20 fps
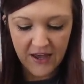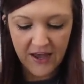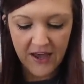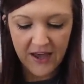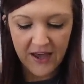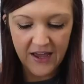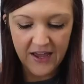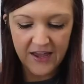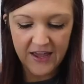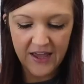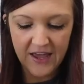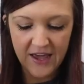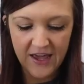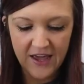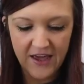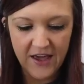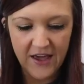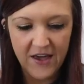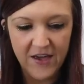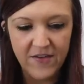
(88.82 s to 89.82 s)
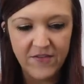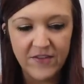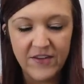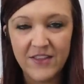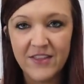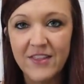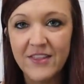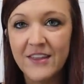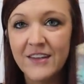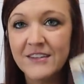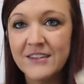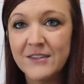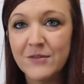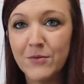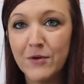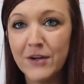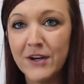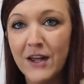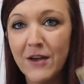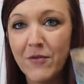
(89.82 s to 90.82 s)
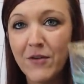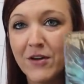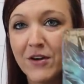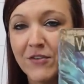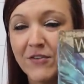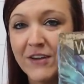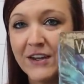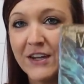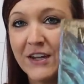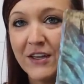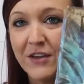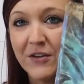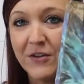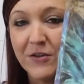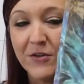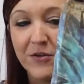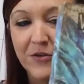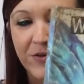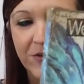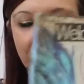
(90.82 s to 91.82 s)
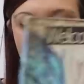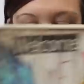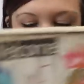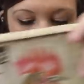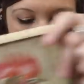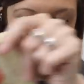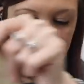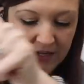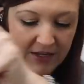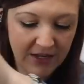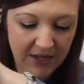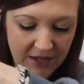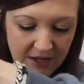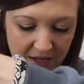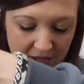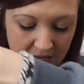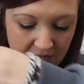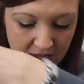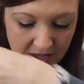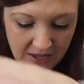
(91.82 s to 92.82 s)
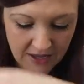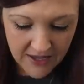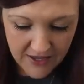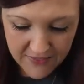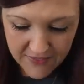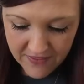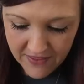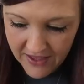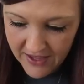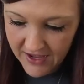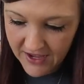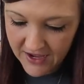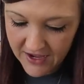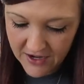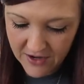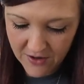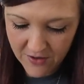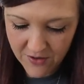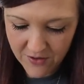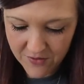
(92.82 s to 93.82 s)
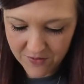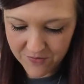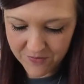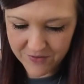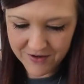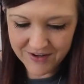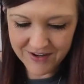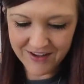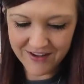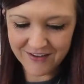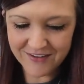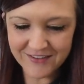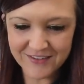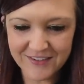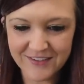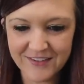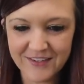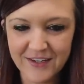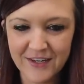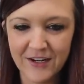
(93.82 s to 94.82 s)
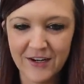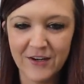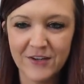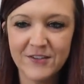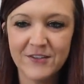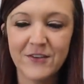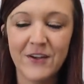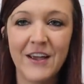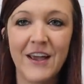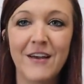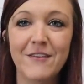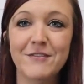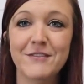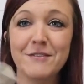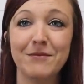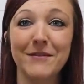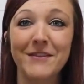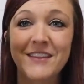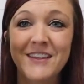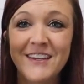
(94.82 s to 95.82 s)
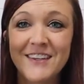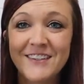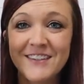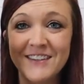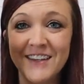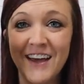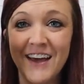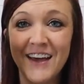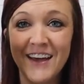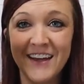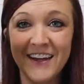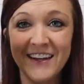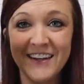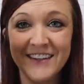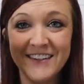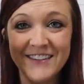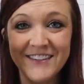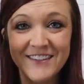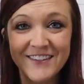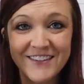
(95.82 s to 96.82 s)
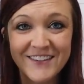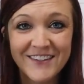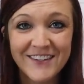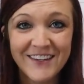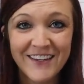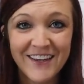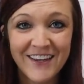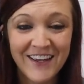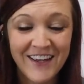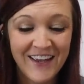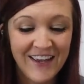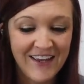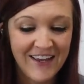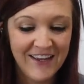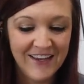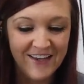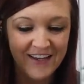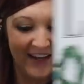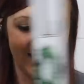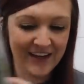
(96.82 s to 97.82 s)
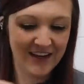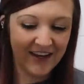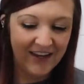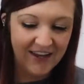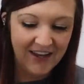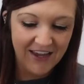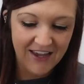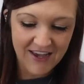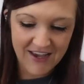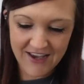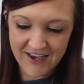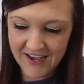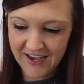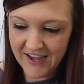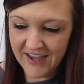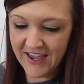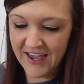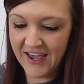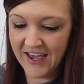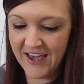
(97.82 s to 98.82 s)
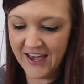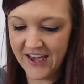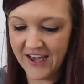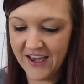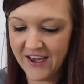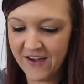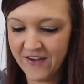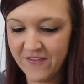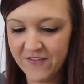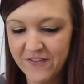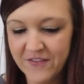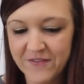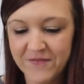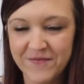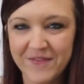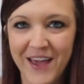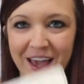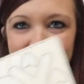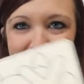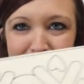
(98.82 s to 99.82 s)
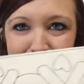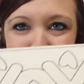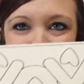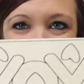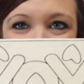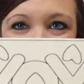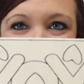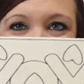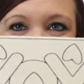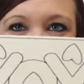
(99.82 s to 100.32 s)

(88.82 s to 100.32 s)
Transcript: I have this one I want to redo. And then what else is in here? So I have some of these signs. I have, I don't know if I'll